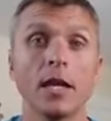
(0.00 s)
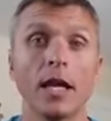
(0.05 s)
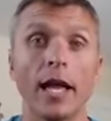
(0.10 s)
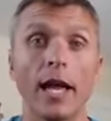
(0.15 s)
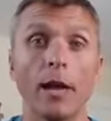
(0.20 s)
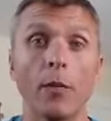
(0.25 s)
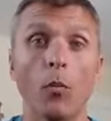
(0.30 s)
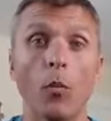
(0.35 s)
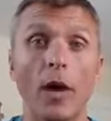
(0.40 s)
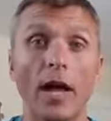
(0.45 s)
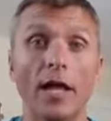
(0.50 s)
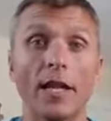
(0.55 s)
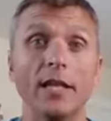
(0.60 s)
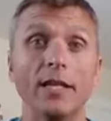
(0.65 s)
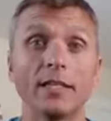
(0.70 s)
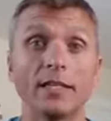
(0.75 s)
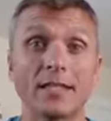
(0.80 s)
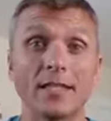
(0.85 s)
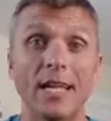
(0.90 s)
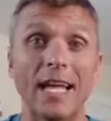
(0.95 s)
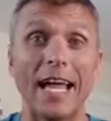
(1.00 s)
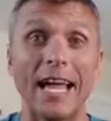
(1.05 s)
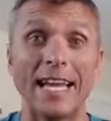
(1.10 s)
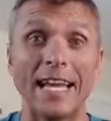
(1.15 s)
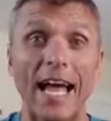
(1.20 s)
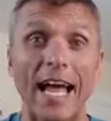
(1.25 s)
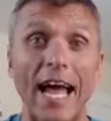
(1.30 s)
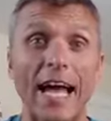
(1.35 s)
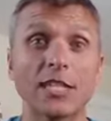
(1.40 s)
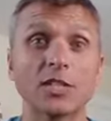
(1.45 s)
and when
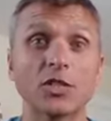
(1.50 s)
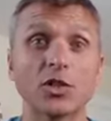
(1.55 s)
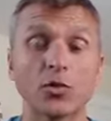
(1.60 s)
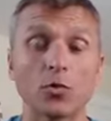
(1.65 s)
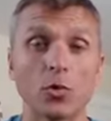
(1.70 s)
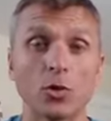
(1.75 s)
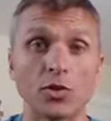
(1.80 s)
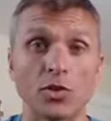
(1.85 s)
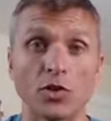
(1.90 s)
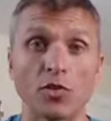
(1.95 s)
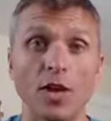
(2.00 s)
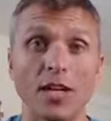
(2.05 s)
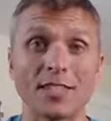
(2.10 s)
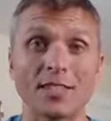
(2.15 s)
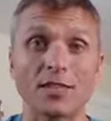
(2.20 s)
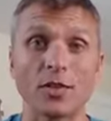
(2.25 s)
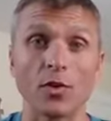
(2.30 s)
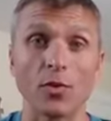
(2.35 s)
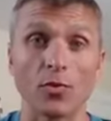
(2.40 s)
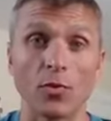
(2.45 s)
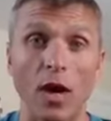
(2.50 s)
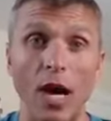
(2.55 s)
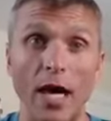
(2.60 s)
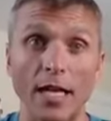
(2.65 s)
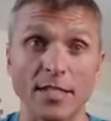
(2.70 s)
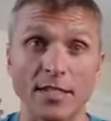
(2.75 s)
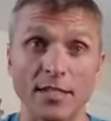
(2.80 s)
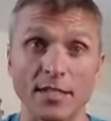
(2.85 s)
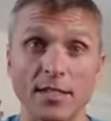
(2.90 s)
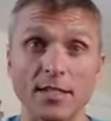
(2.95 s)
an actual trust
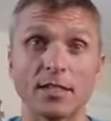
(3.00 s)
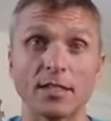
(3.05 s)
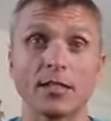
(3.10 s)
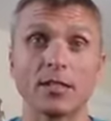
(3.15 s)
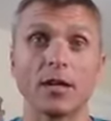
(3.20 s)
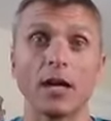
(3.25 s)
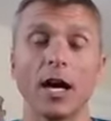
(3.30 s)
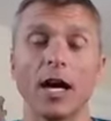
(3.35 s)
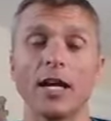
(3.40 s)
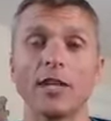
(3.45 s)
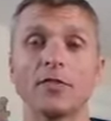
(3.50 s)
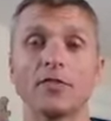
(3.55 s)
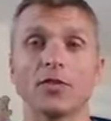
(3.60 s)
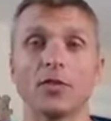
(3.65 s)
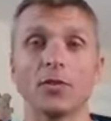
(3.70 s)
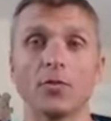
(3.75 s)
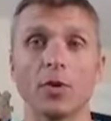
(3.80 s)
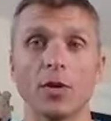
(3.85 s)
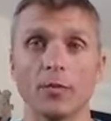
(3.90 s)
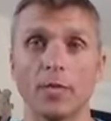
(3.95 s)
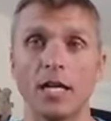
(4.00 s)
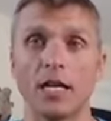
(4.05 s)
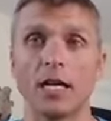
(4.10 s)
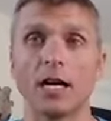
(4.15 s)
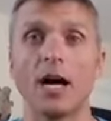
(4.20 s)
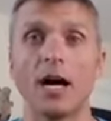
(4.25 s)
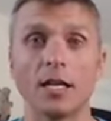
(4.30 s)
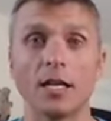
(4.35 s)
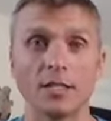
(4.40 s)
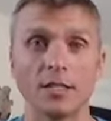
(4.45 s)
arises. All right, so you want to be
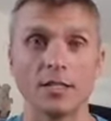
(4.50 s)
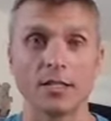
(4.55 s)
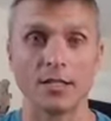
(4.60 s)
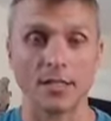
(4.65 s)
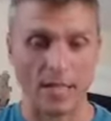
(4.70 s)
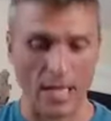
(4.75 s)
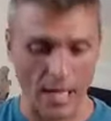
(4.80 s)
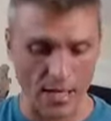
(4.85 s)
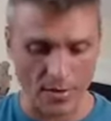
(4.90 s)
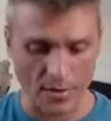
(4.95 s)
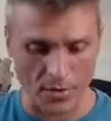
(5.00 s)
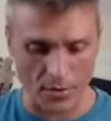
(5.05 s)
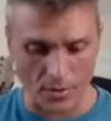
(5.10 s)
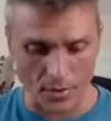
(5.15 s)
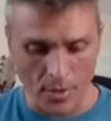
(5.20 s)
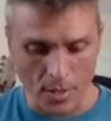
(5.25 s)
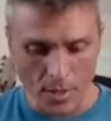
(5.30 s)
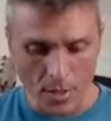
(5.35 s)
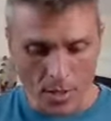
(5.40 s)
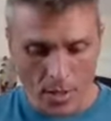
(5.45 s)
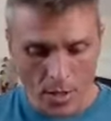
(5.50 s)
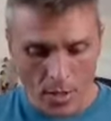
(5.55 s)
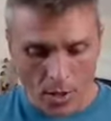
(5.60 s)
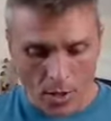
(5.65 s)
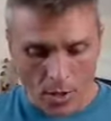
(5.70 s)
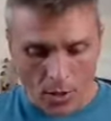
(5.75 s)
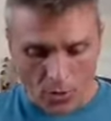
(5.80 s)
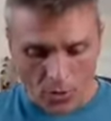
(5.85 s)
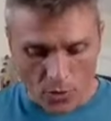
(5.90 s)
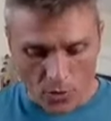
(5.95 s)
conscious of that too.
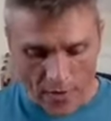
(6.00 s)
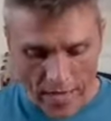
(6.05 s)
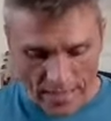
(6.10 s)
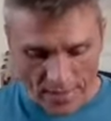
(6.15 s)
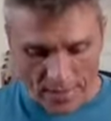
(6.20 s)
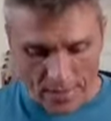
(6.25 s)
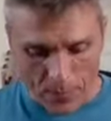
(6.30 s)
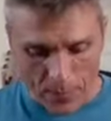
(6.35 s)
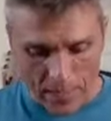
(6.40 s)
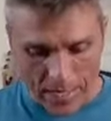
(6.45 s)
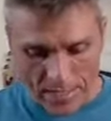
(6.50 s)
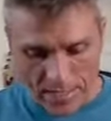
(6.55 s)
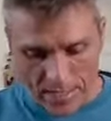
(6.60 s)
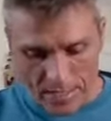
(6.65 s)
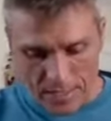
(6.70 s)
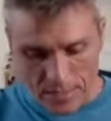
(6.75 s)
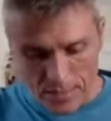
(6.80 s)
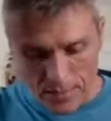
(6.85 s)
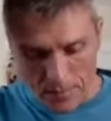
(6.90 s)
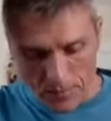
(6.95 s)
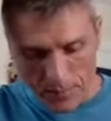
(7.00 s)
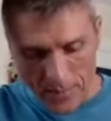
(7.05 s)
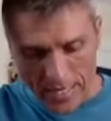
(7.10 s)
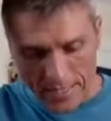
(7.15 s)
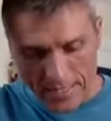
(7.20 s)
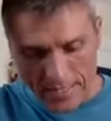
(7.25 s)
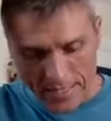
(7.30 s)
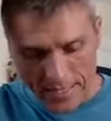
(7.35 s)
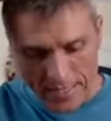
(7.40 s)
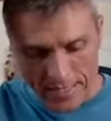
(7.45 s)
So that's the
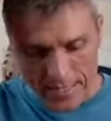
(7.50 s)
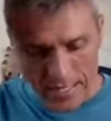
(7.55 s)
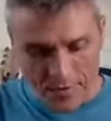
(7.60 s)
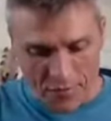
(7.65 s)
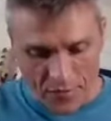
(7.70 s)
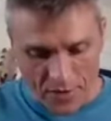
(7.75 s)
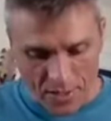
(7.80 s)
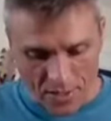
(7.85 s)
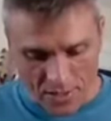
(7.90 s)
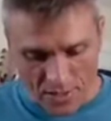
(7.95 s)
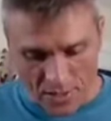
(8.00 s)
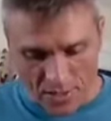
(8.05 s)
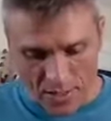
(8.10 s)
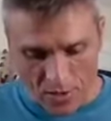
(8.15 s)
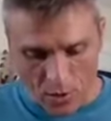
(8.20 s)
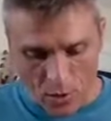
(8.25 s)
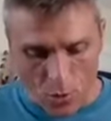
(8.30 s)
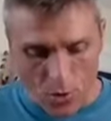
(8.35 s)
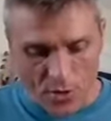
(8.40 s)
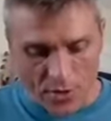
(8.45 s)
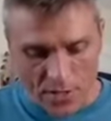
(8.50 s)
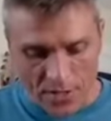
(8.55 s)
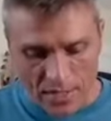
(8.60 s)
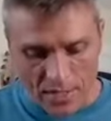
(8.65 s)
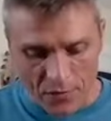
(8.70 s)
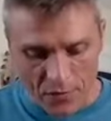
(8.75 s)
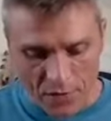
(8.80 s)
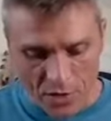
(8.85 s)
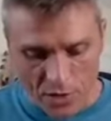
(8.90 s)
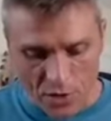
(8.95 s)
basic definition. And of course, the
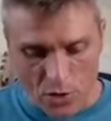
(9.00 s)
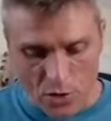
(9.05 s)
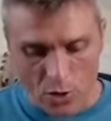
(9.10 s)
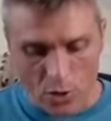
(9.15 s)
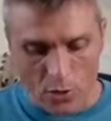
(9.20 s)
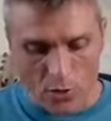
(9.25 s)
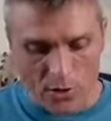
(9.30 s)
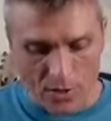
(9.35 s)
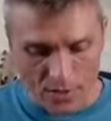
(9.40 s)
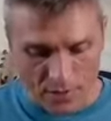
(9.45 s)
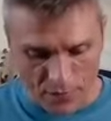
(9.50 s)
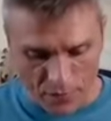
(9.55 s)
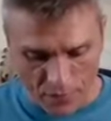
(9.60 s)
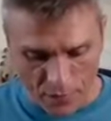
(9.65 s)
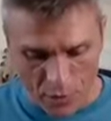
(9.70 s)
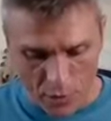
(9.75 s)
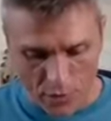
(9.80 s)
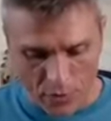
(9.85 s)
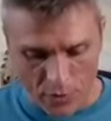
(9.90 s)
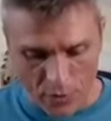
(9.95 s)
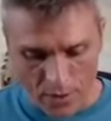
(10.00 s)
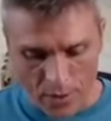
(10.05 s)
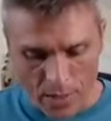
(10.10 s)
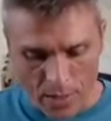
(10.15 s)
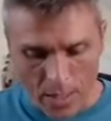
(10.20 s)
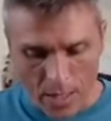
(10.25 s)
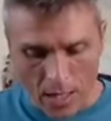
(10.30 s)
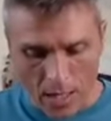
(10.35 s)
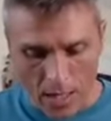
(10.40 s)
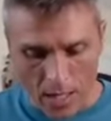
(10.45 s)
definition goes in further.
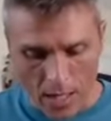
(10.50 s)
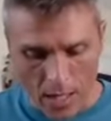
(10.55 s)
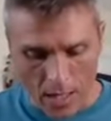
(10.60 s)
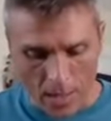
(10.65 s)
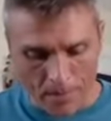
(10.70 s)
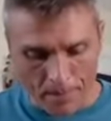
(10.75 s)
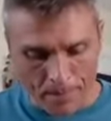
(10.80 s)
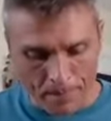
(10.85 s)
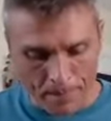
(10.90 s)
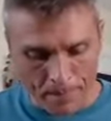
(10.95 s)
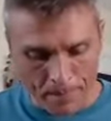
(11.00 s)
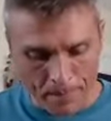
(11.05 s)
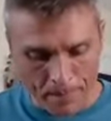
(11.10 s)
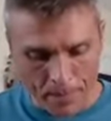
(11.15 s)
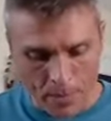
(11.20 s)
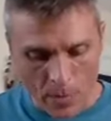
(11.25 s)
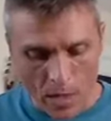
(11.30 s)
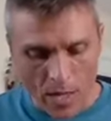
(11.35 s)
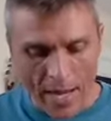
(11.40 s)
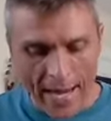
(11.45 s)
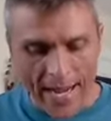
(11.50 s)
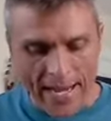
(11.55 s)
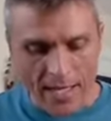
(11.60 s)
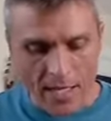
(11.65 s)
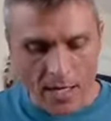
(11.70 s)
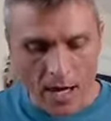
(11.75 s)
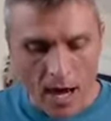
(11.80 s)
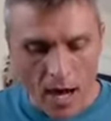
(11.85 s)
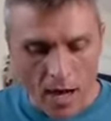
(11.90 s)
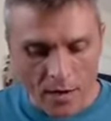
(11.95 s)
A
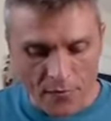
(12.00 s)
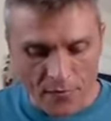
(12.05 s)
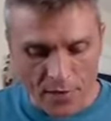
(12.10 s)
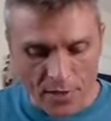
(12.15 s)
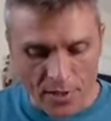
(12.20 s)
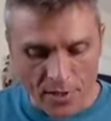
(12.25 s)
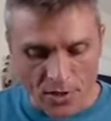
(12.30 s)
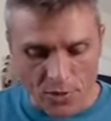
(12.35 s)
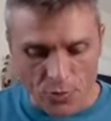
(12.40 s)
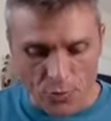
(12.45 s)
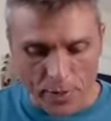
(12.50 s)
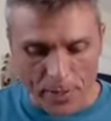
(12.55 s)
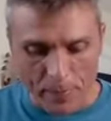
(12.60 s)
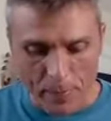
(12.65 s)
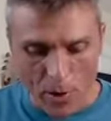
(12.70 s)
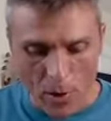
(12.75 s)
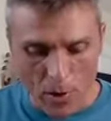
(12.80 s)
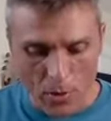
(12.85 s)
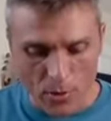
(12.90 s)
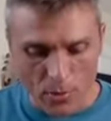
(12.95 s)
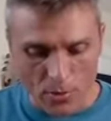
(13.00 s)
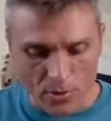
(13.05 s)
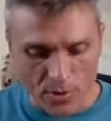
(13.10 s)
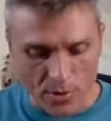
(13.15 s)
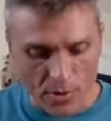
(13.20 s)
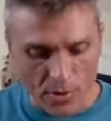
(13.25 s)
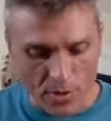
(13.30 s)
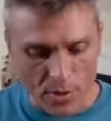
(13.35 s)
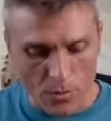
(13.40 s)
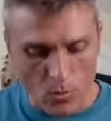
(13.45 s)
confidence
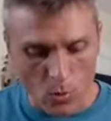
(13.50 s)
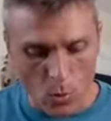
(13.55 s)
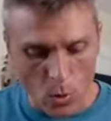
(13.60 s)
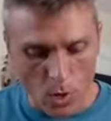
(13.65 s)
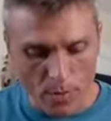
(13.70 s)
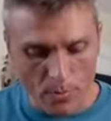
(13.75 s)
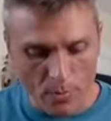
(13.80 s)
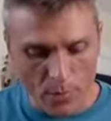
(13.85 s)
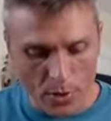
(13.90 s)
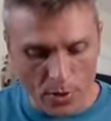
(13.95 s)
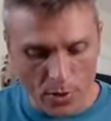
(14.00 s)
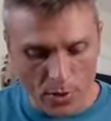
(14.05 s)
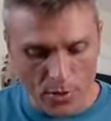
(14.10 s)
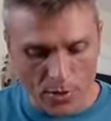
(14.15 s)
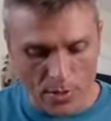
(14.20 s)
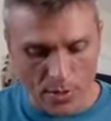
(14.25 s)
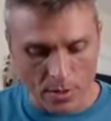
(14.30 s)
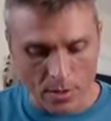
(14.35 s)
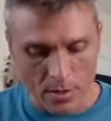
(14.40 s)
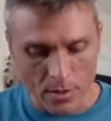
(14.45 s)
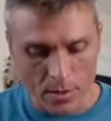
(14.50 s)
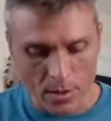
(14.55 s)
reposed in one person